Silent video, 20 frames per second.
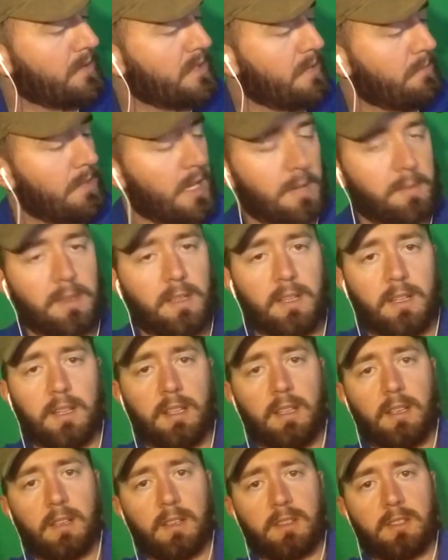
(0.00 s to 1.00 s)
that maybe it
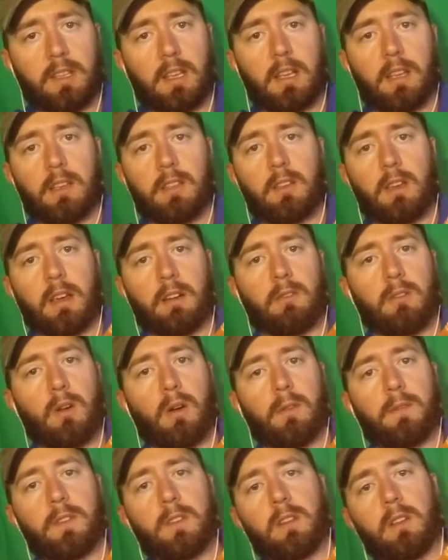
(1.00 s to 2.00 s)
is. Yeah, I don't know
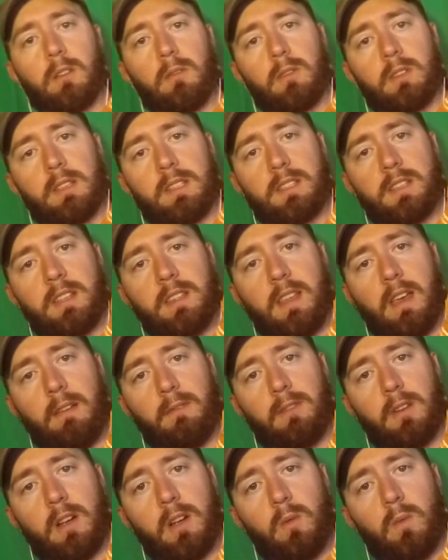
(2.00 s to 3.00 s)
if you can really see that
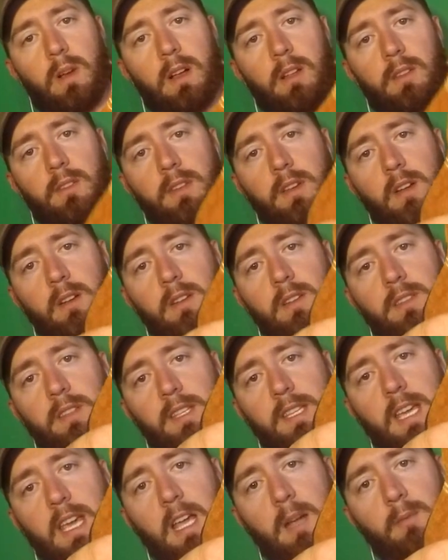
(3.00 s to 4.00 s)
very well there in the
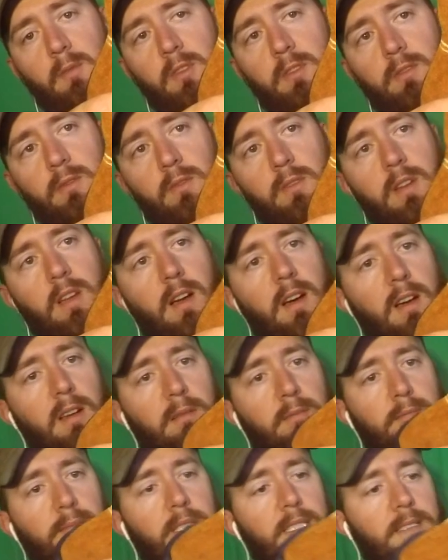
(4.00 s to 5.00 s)
camera or
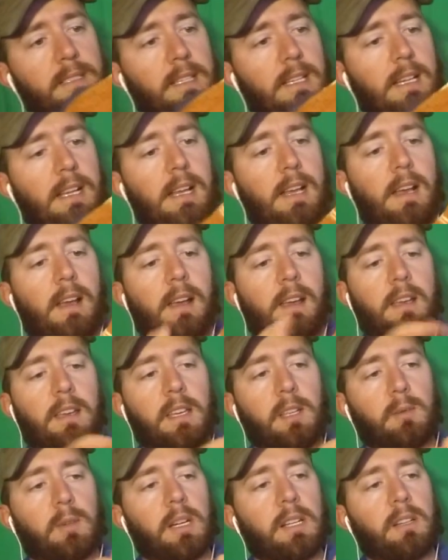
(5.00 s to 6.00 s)
not. But
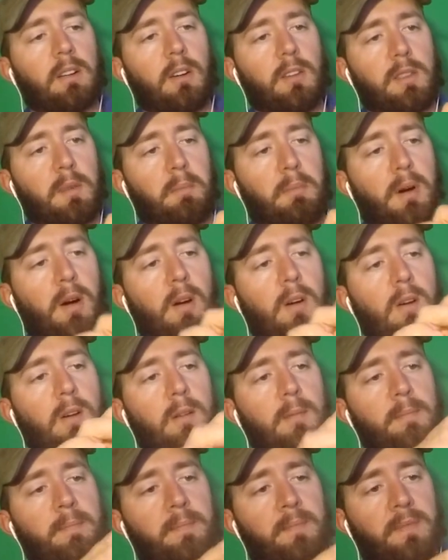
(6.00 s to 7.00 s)
anyway, on the
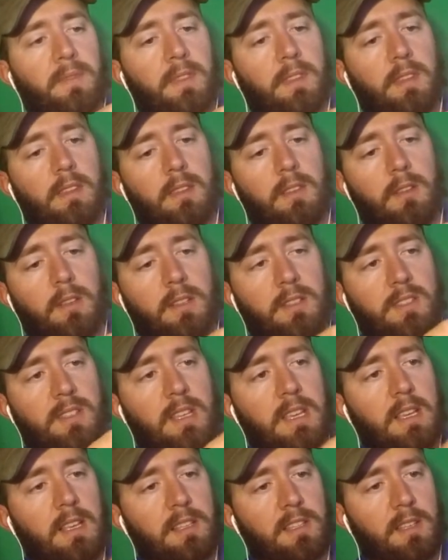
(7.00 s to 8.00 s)
palm, you can
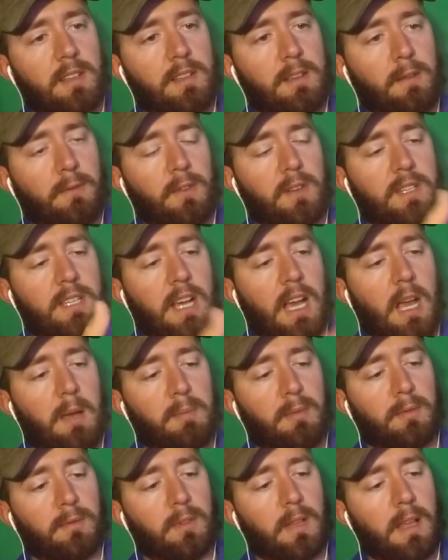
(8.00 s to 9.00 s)
see it's a different type
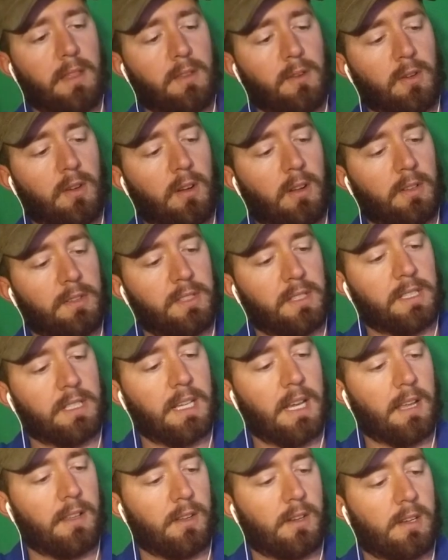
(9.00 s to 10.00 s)
of leather
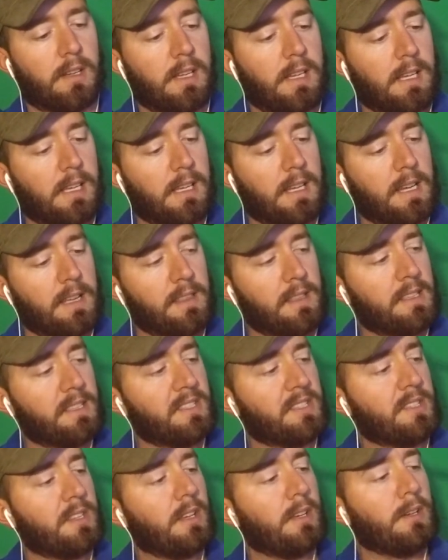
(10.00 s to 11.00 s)
altogether. And this
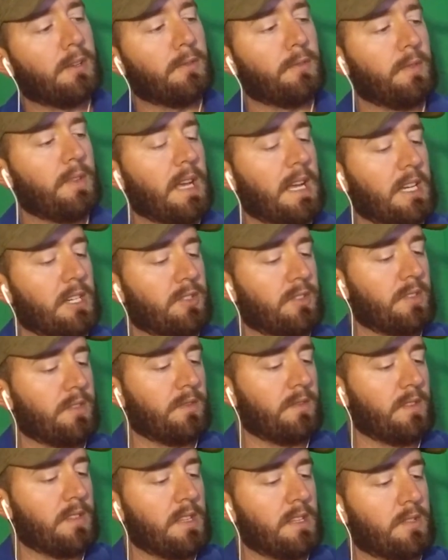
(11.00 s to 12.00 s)
stuff, actually,
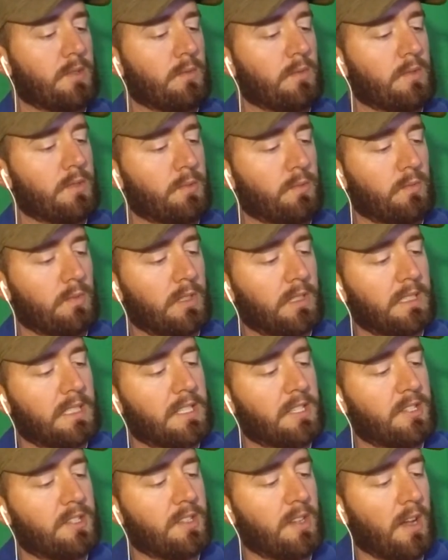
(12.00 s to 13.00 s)
it's really
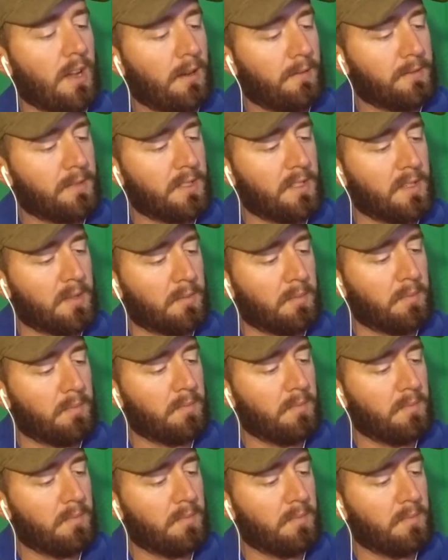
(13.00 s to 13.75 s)
soft and